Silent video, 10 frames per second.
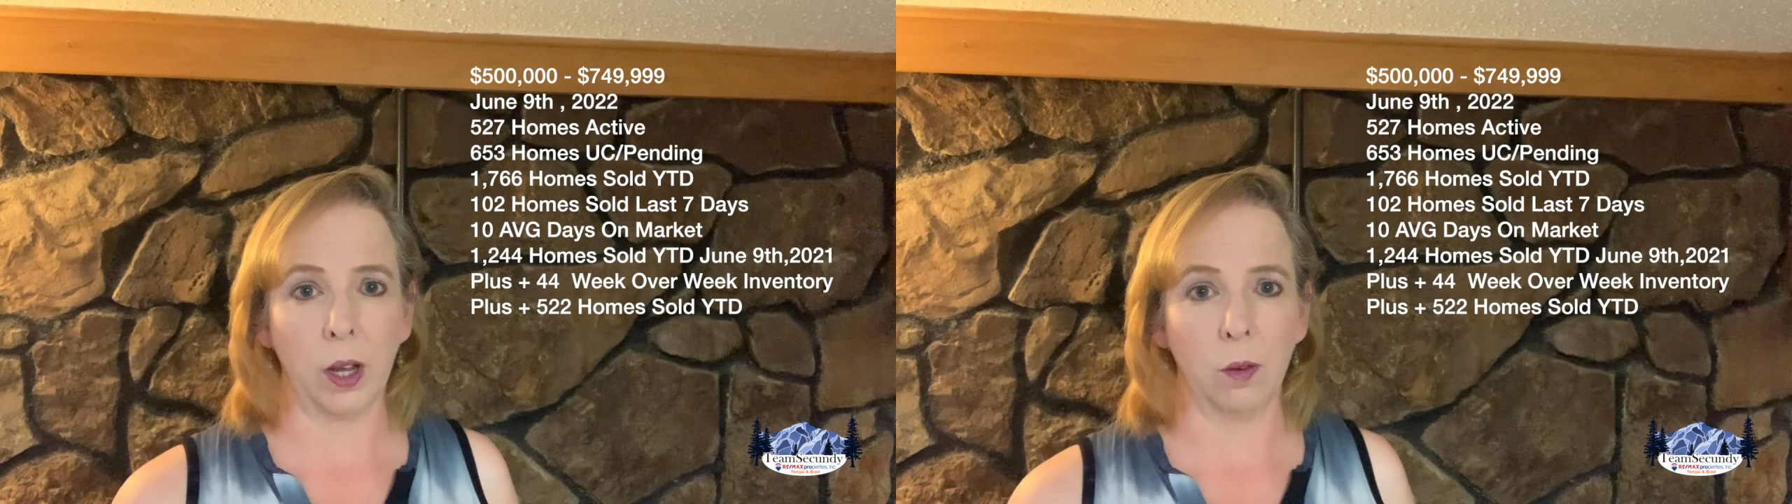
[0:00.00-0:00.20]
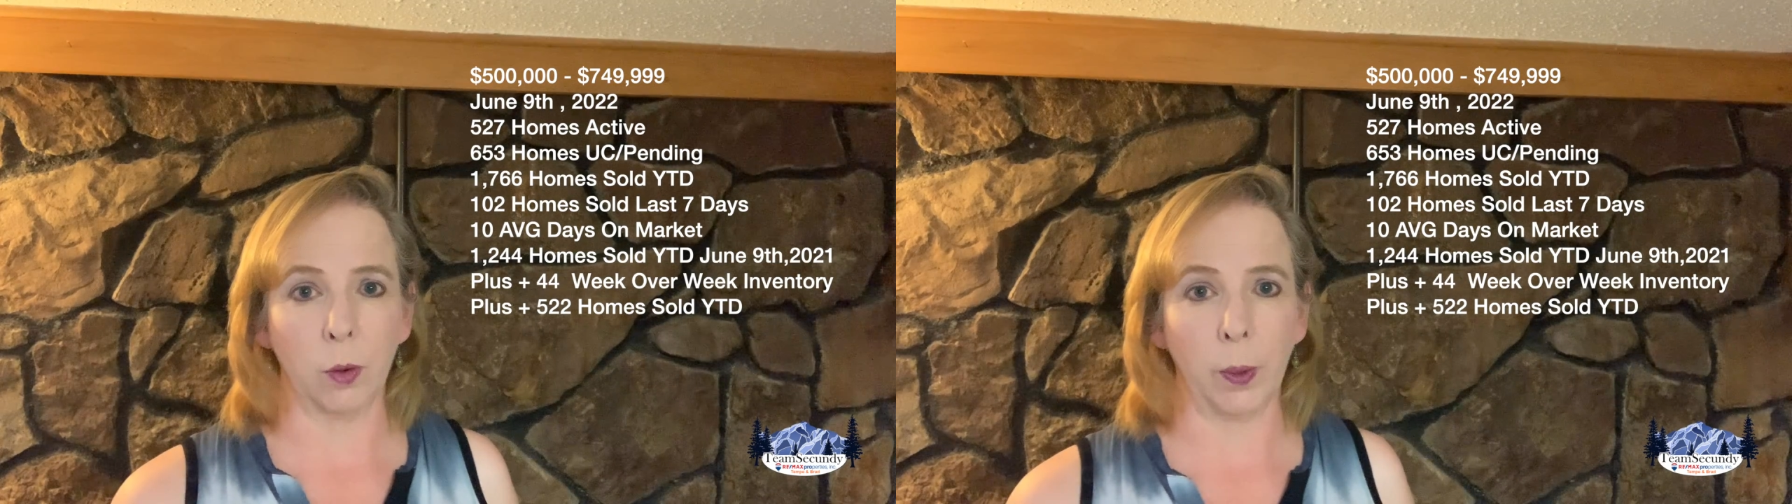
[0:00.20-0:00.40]

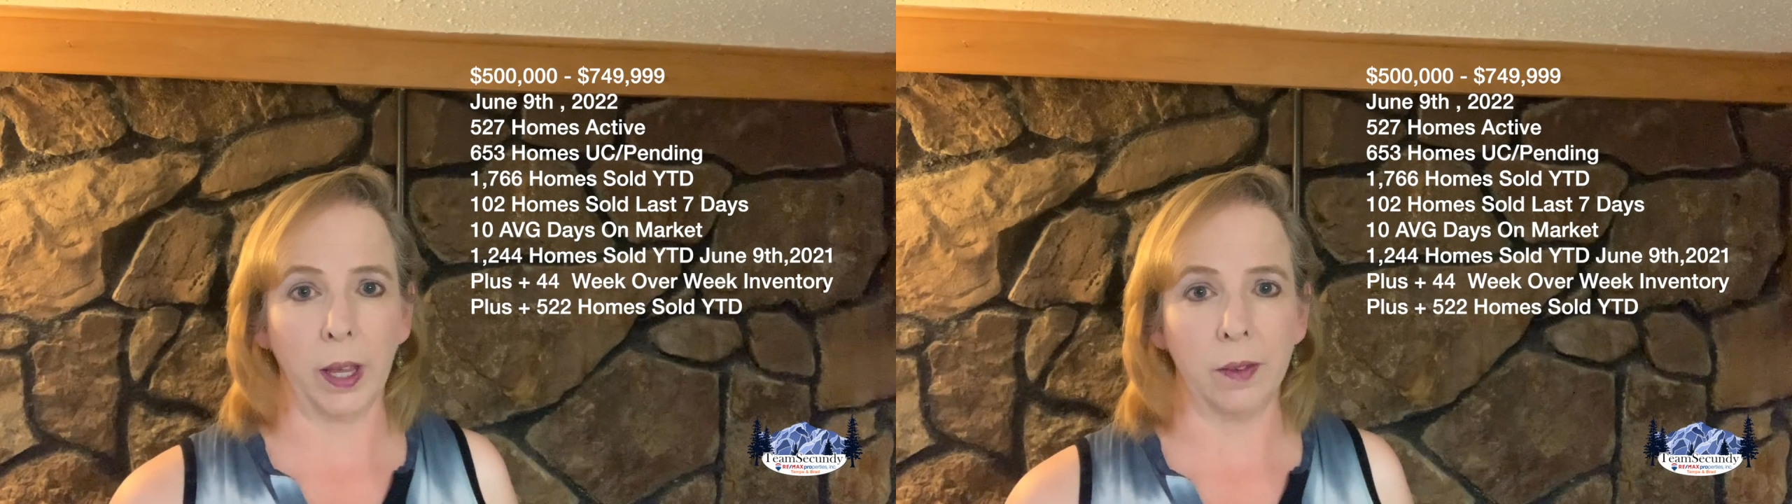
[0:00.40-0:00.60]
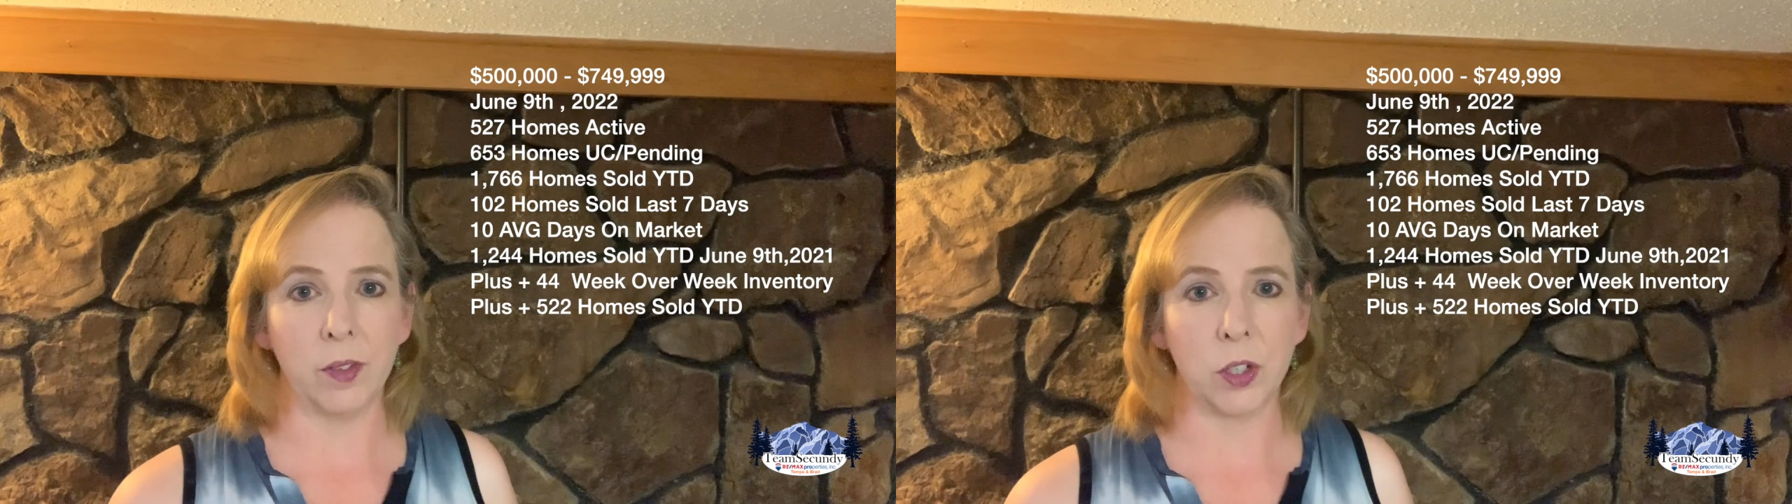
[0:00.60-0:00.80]
over week
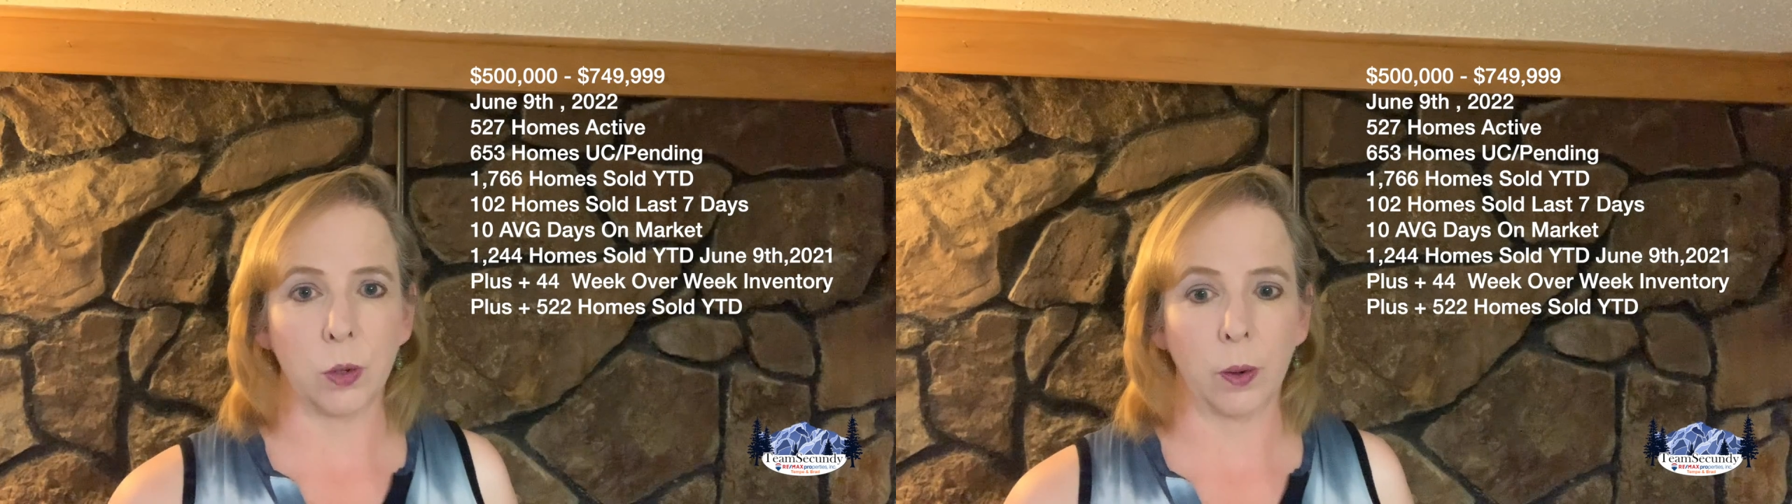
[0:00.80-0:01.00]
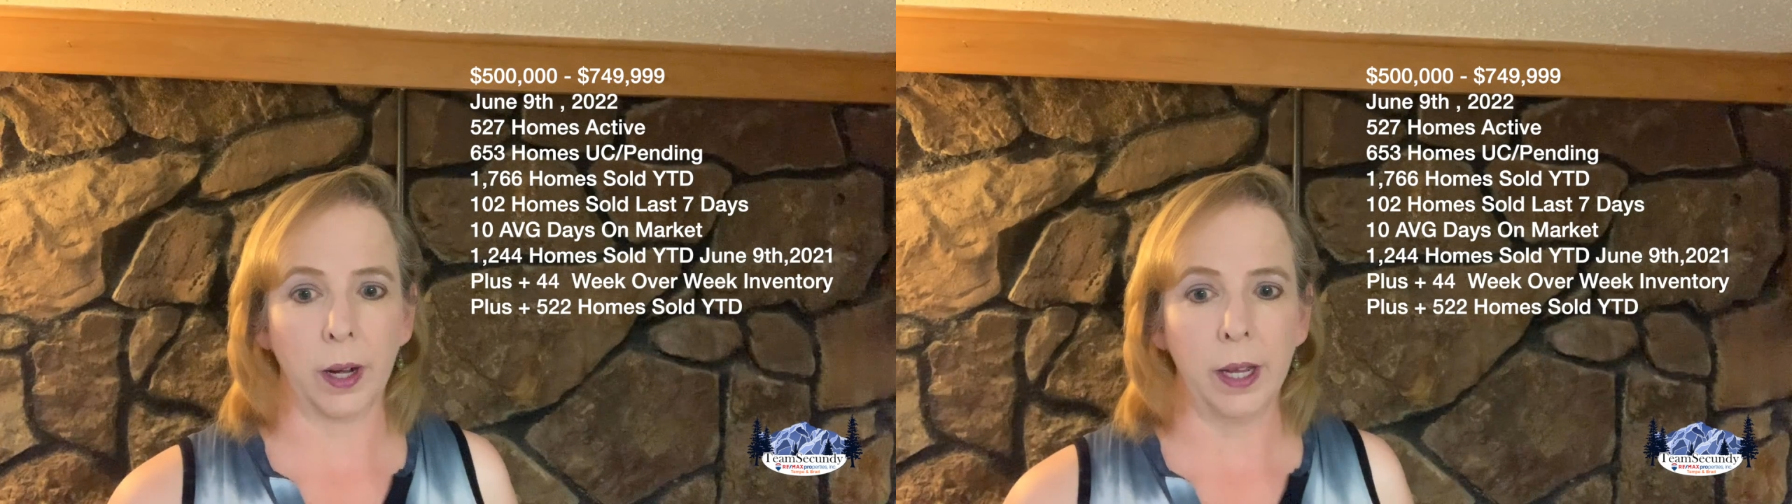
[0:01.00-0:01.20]

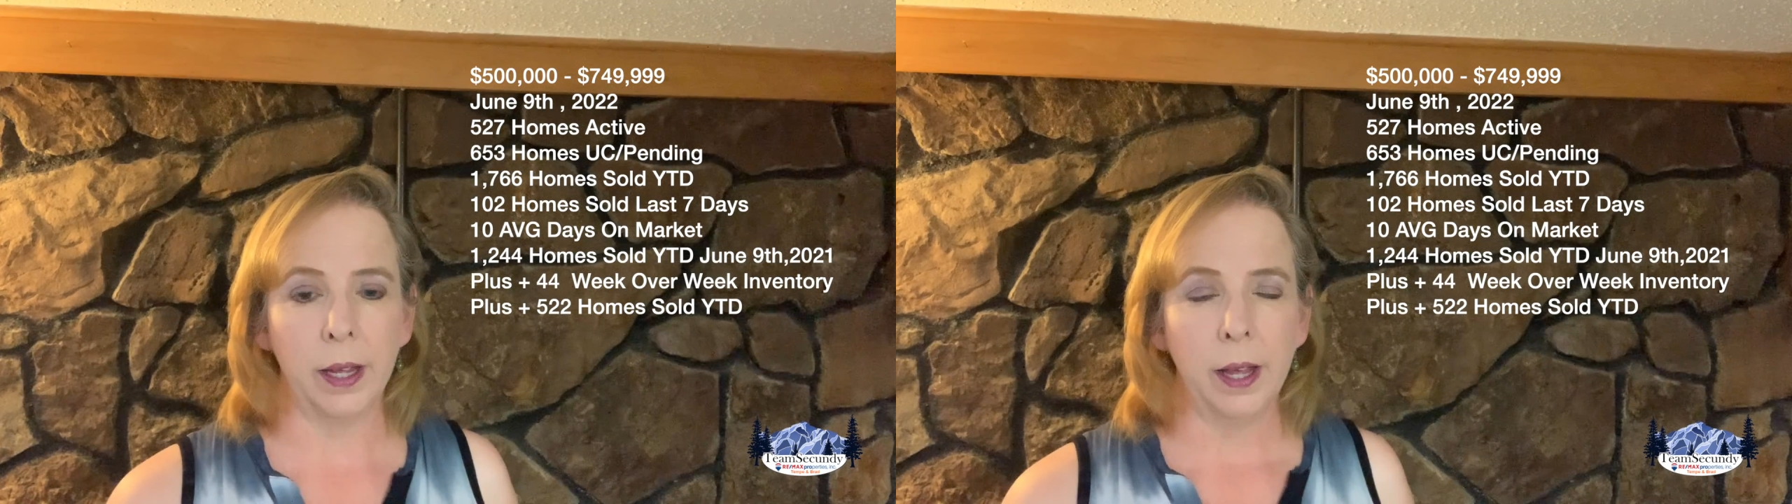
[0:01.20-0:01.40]
inventory